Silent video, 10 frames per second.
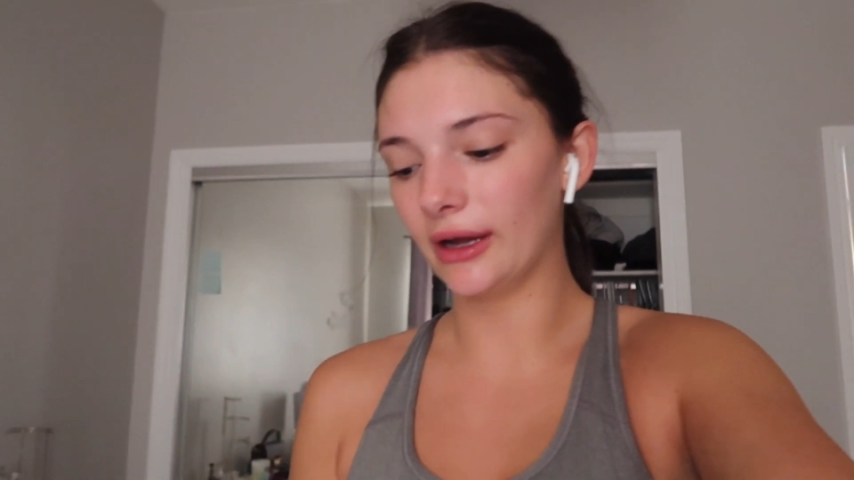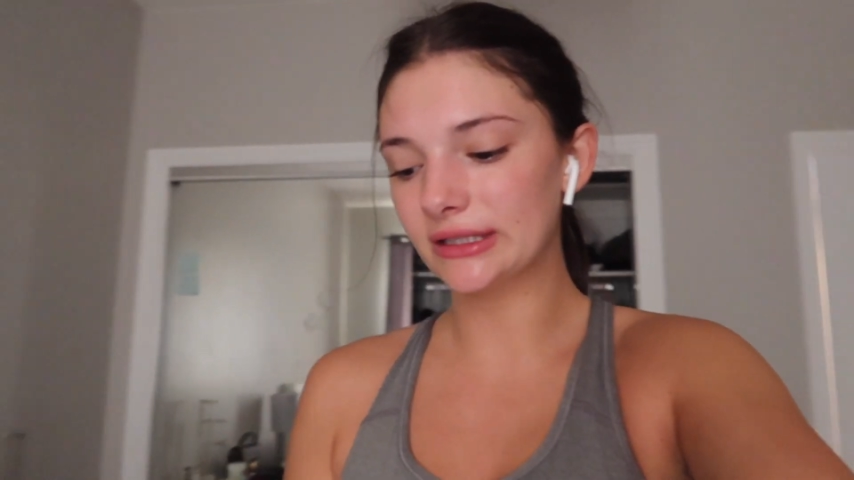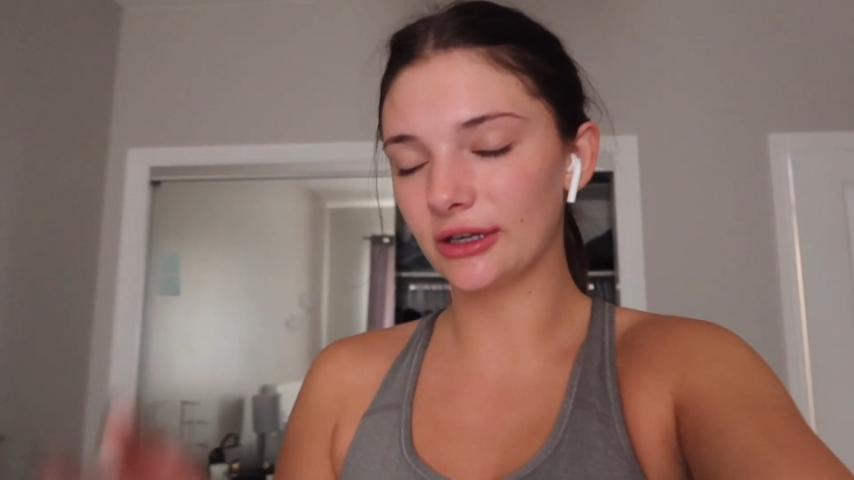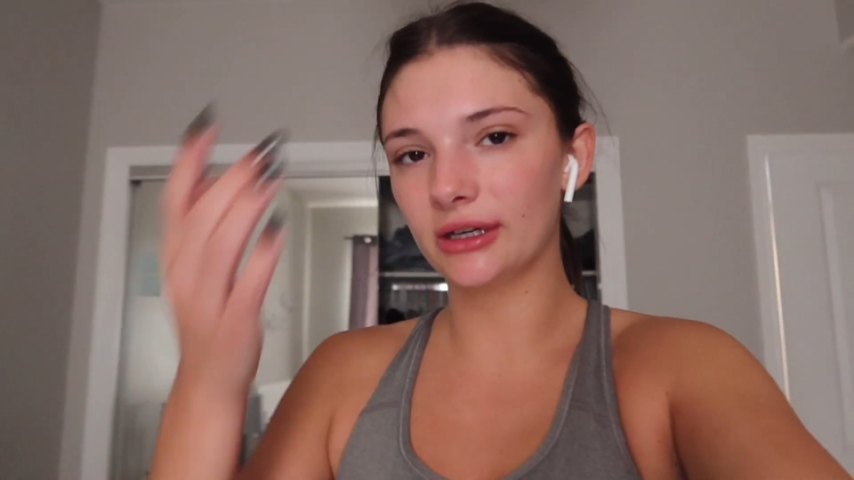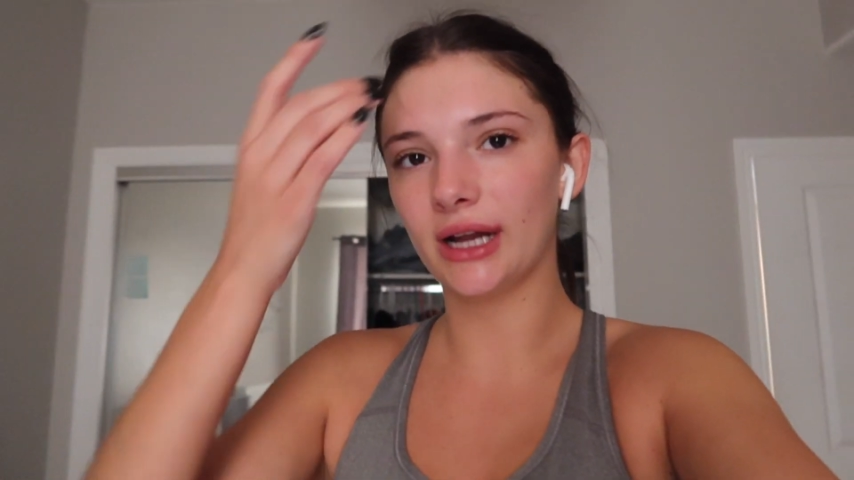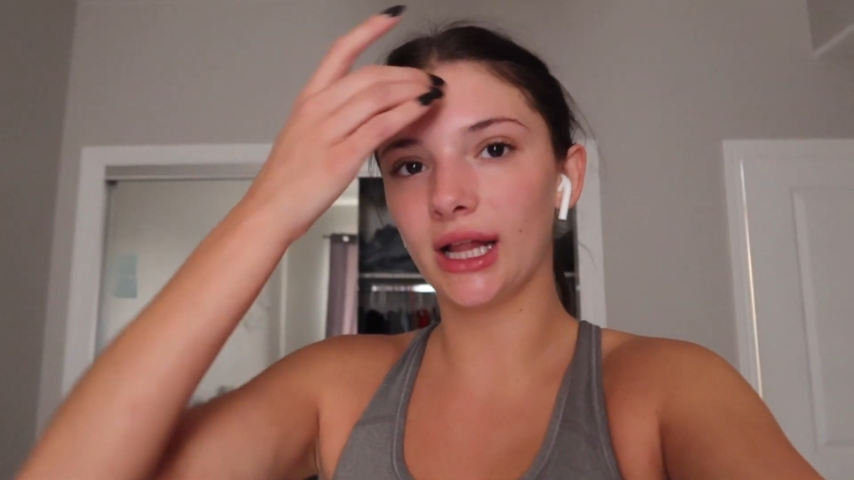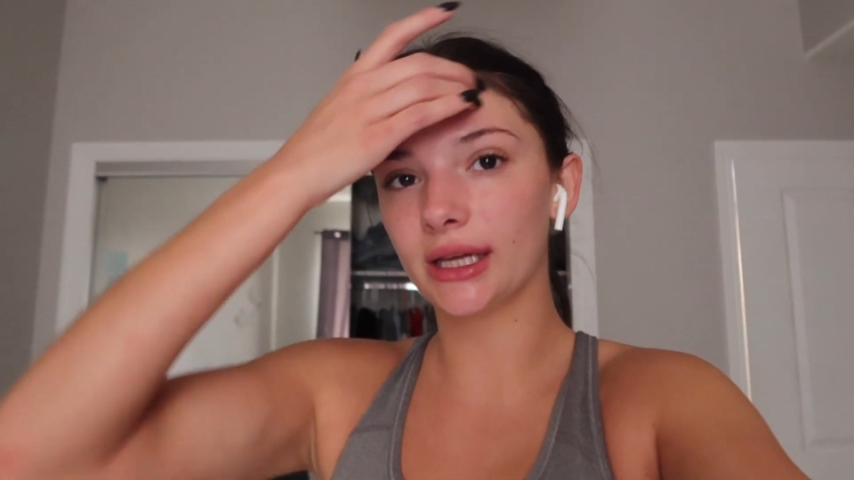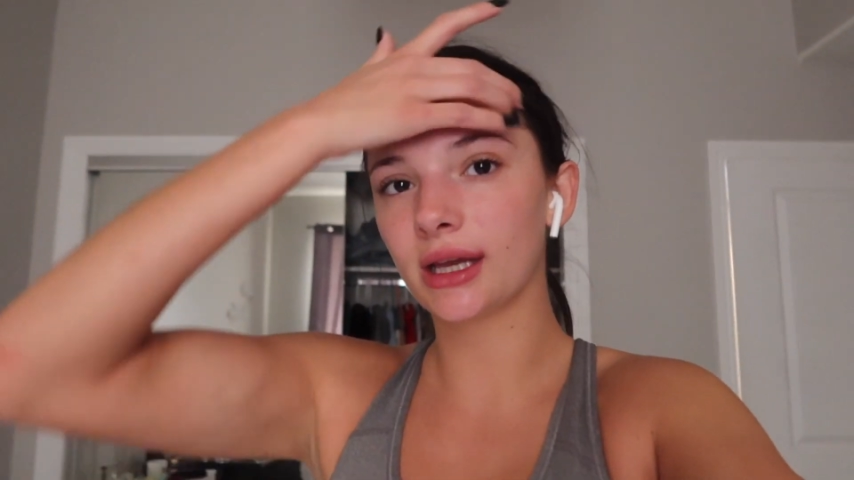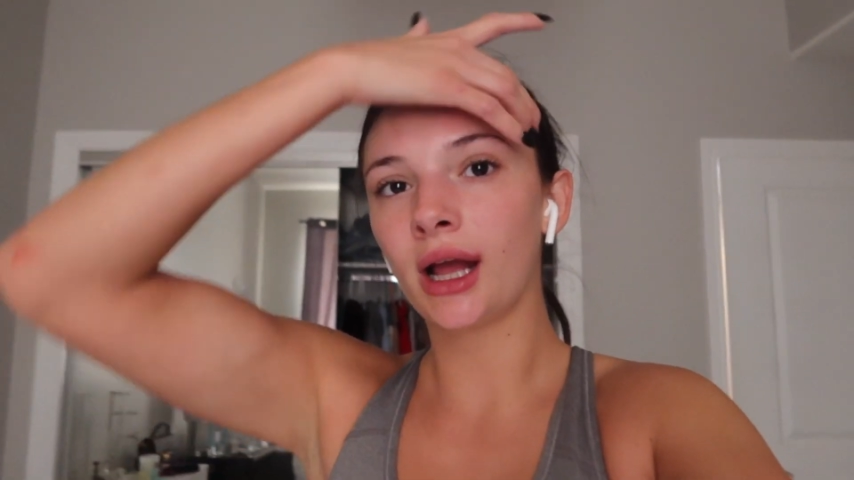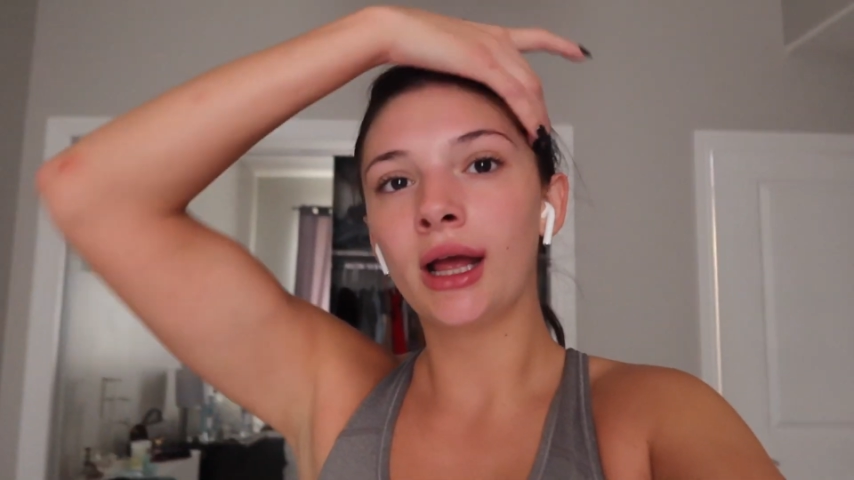I started at
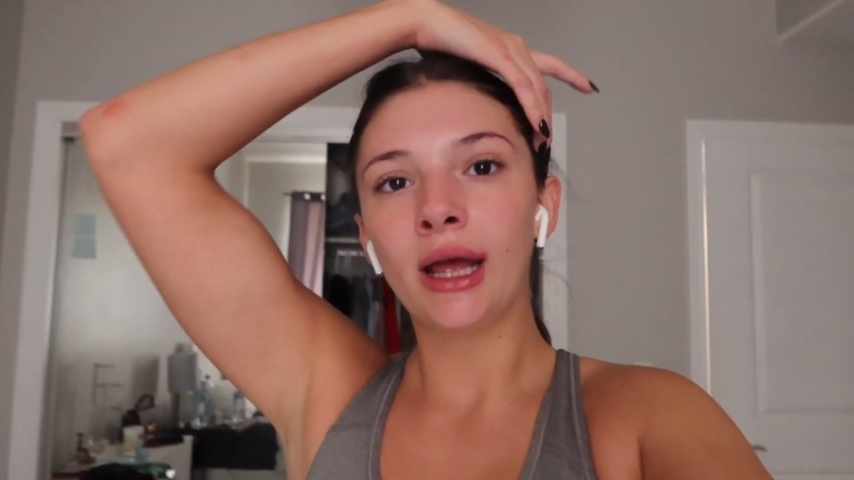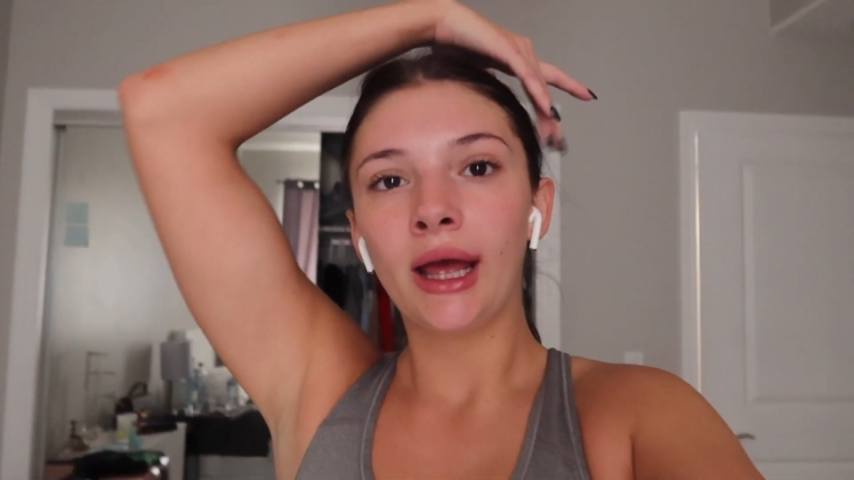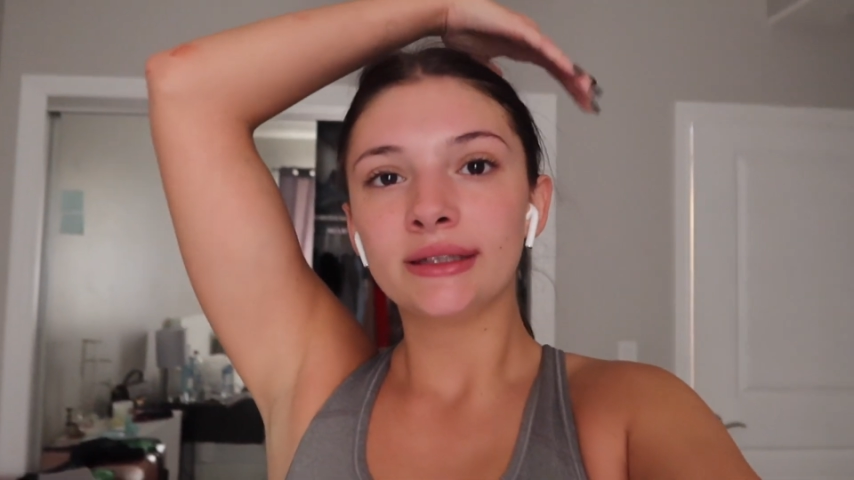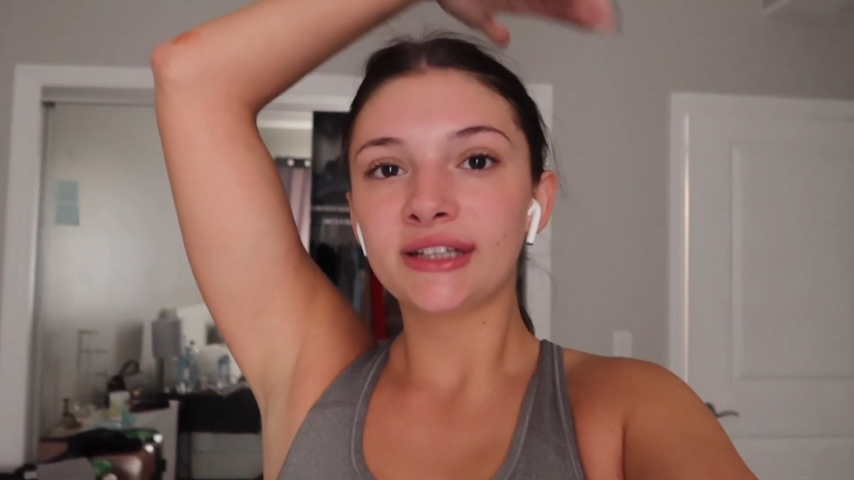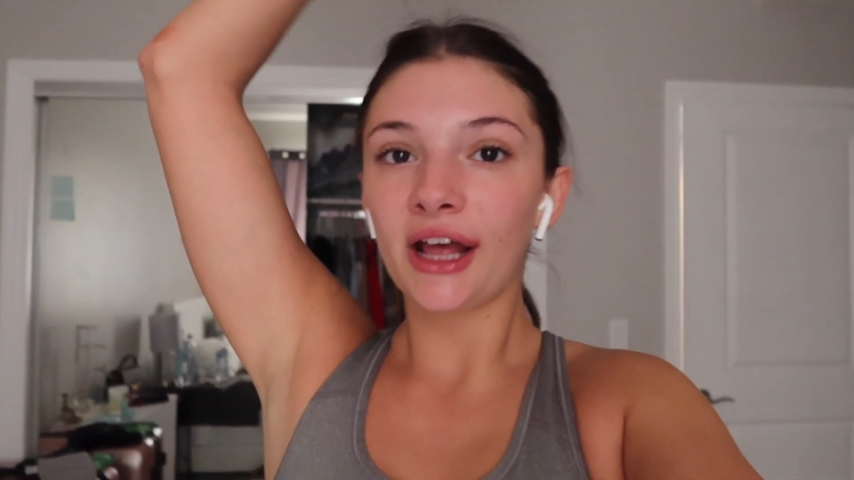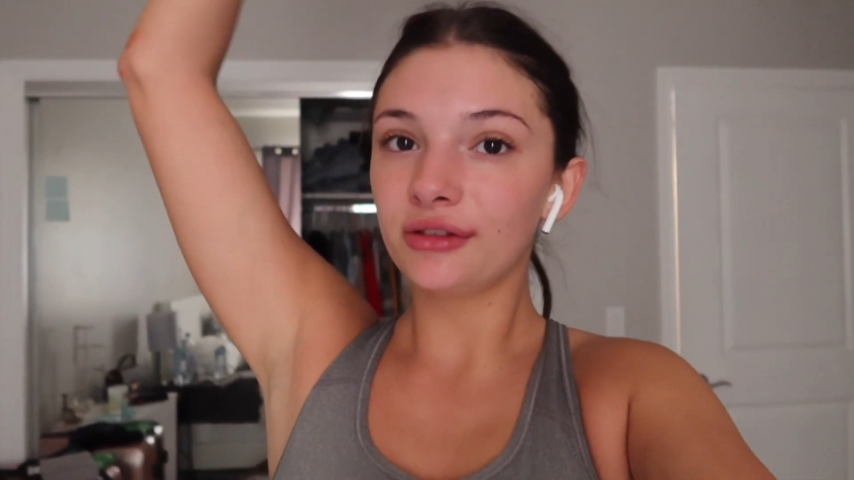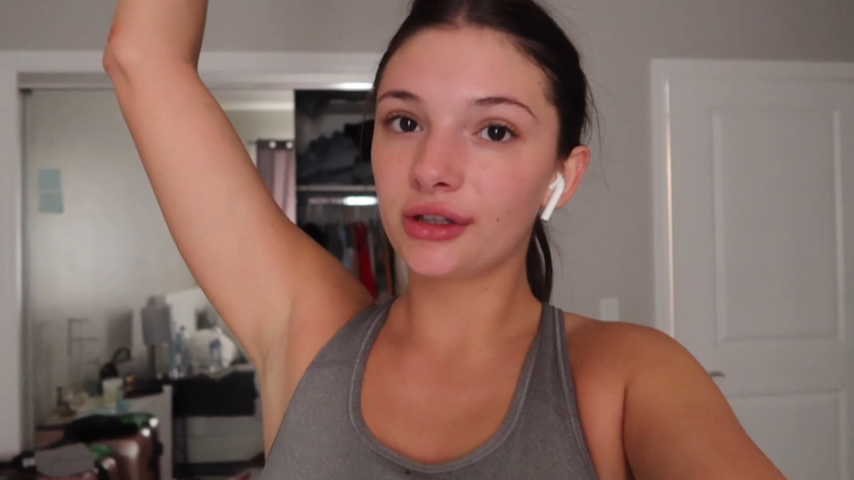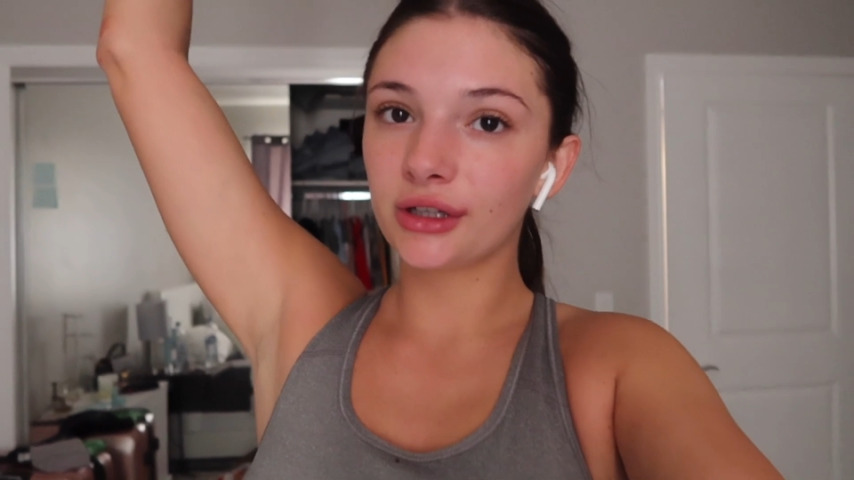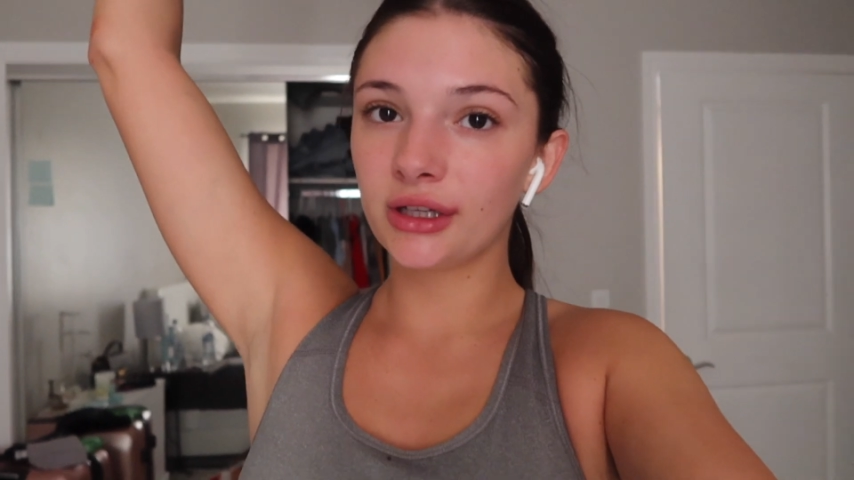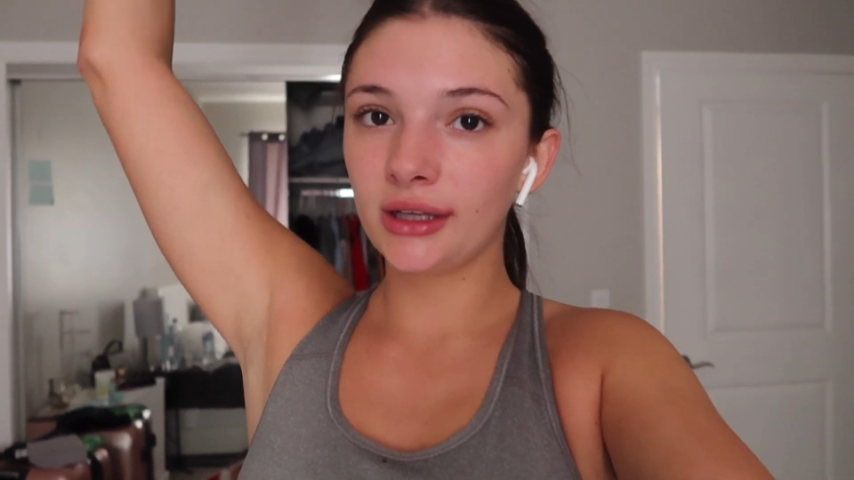like
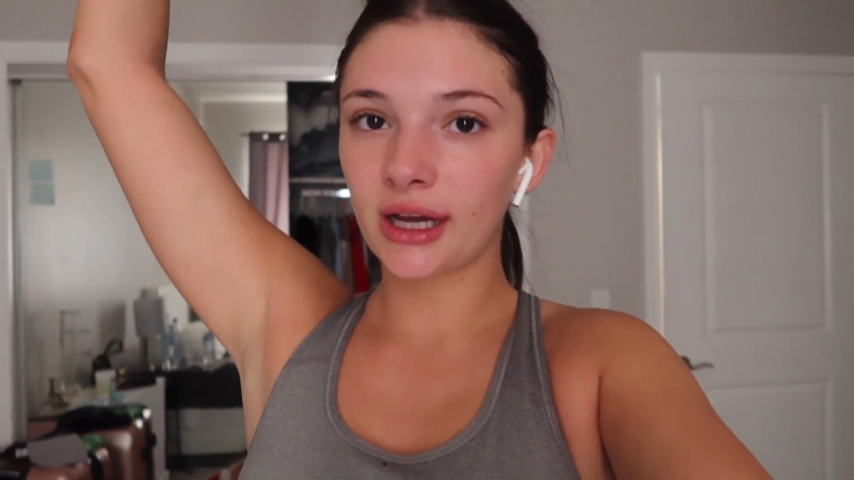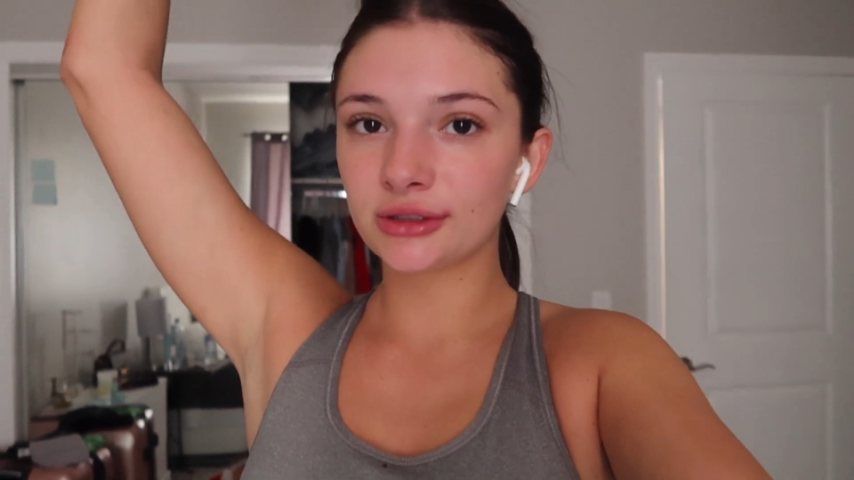10:30.